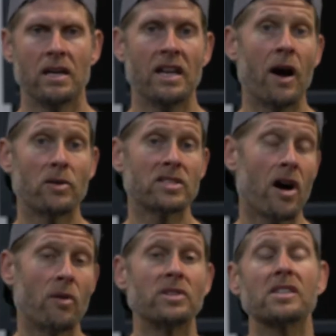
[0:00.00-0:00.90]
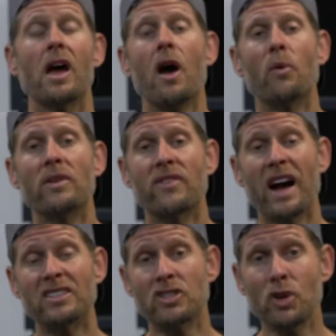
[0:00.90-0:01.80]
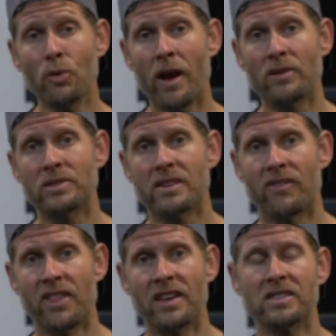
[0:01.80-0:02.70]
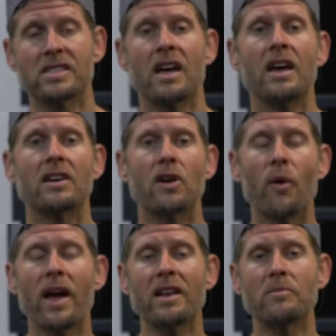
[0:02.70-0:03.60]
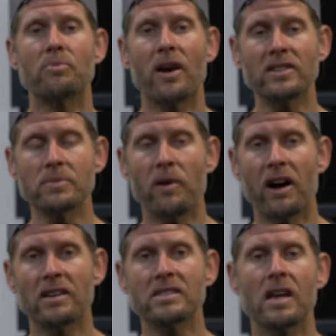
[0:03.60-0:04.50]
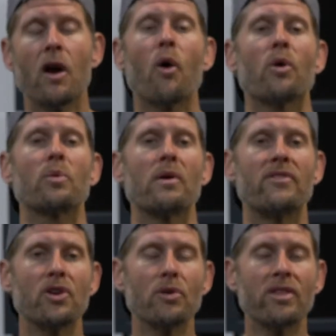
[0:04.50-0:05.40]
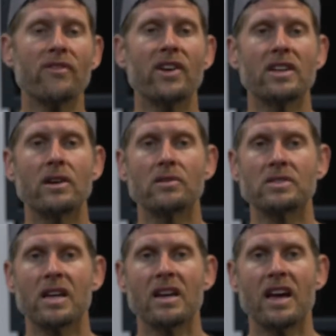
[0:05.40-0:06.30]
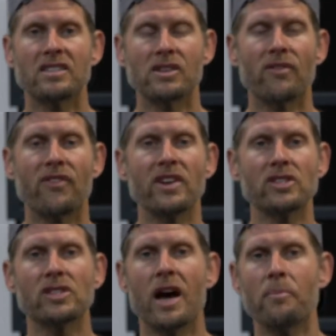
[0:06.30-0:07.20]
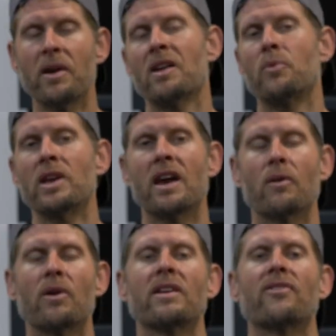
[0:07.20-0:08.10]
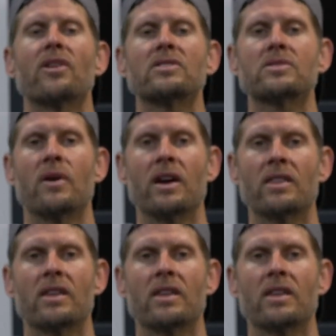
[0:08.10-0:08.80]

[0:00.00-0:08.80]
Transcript: Now, as always, we've got 2 rounds of this. Go ahead and press pause or review the videos as you finish up and we get ready for our strength.